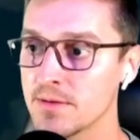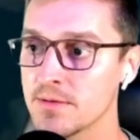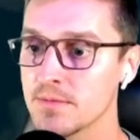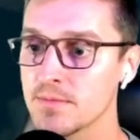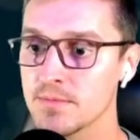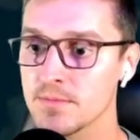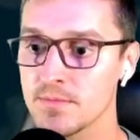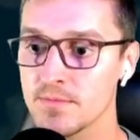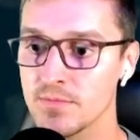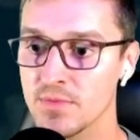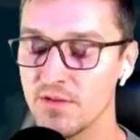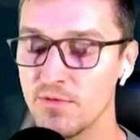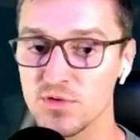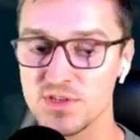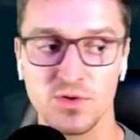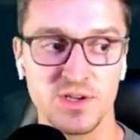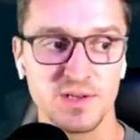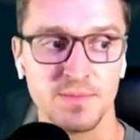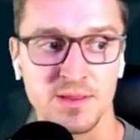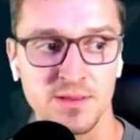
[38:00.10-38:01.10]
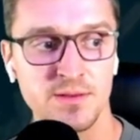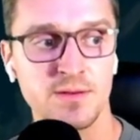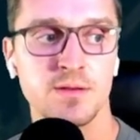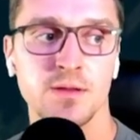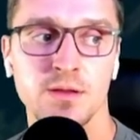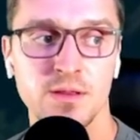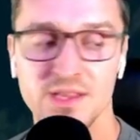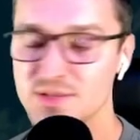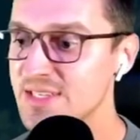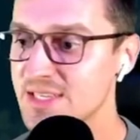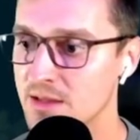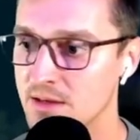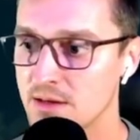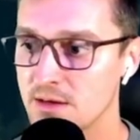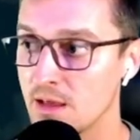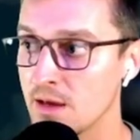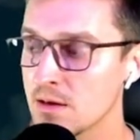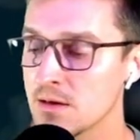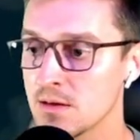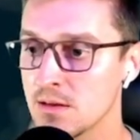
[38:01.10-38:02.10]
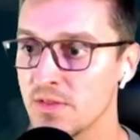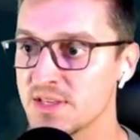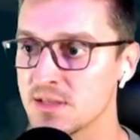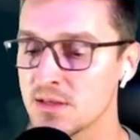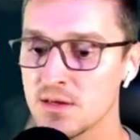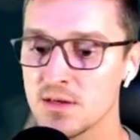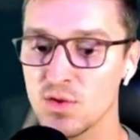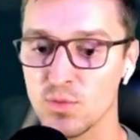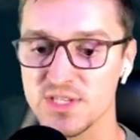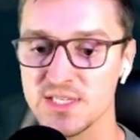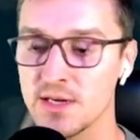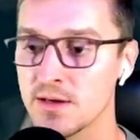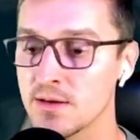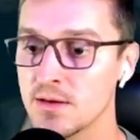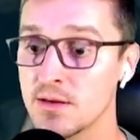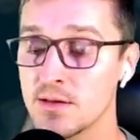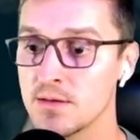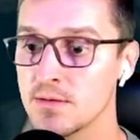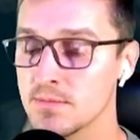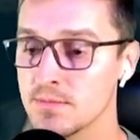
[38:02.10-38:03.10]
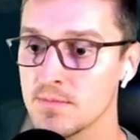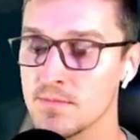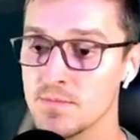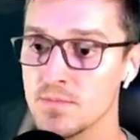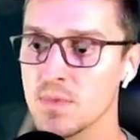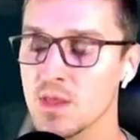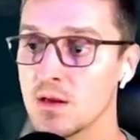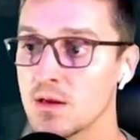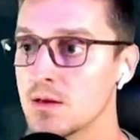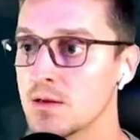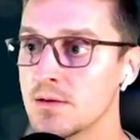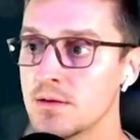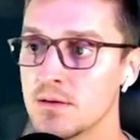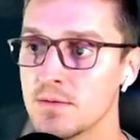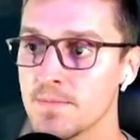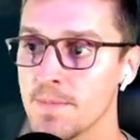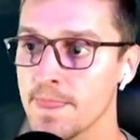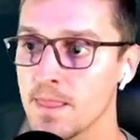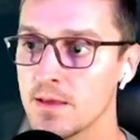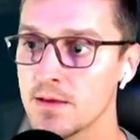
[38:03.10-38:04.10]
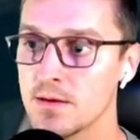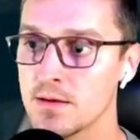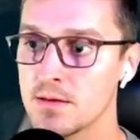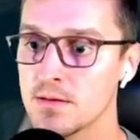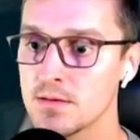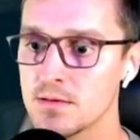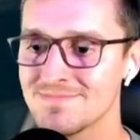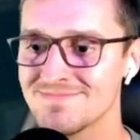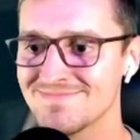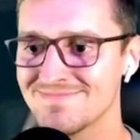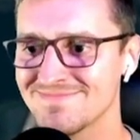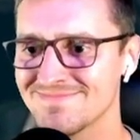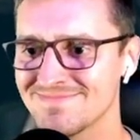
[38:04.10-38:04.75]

The XP from taking out LGM allows Metagross to level up and learn Hyper Beam.